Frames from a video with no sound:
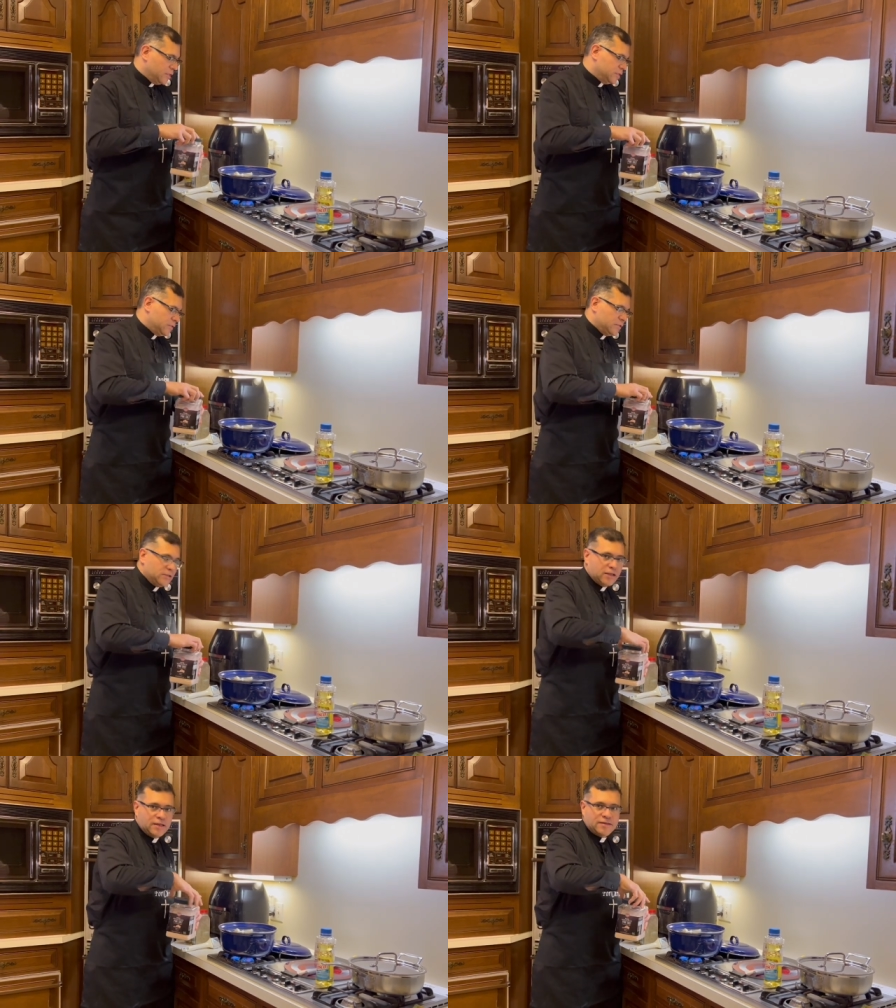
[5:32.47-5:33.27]
It
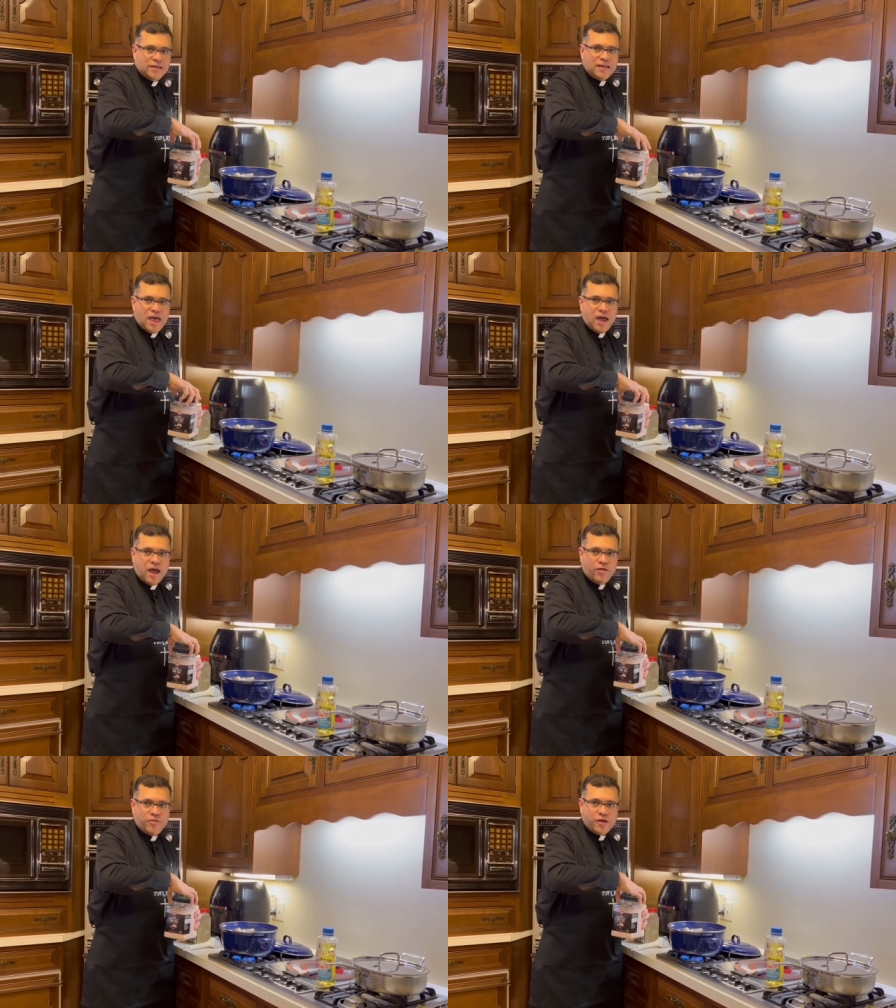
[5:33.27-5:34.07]
says it's
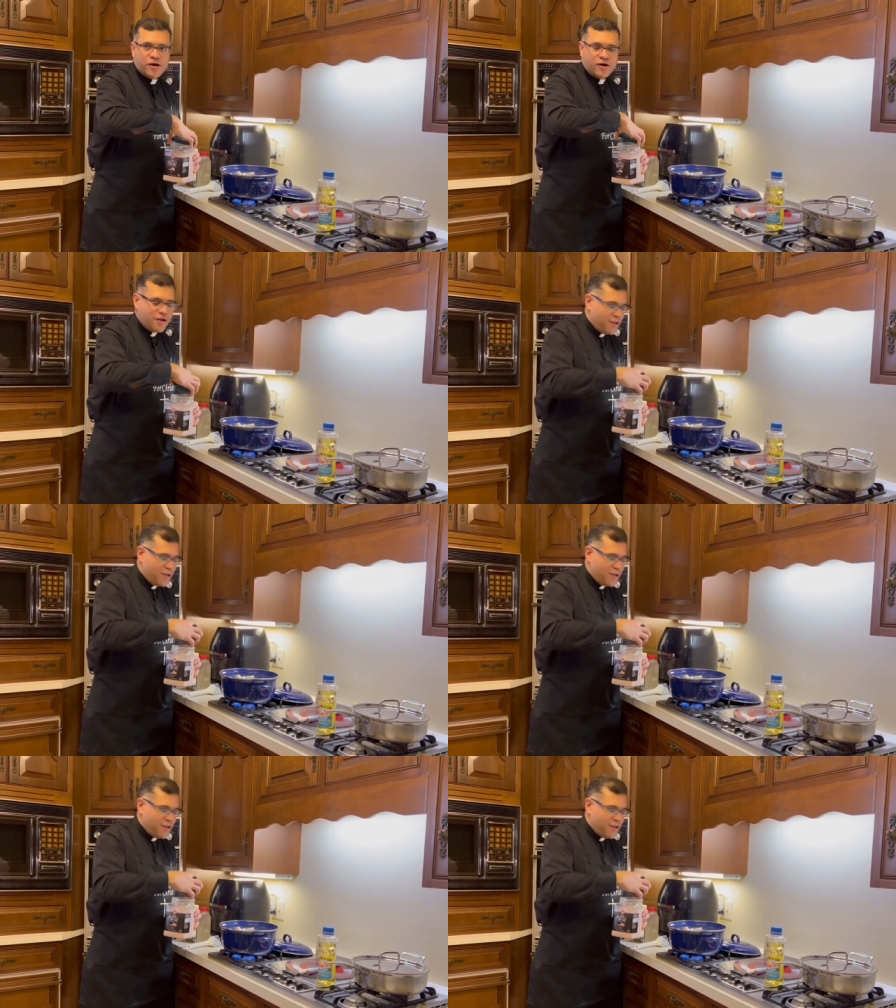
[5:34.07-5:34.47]
healthier.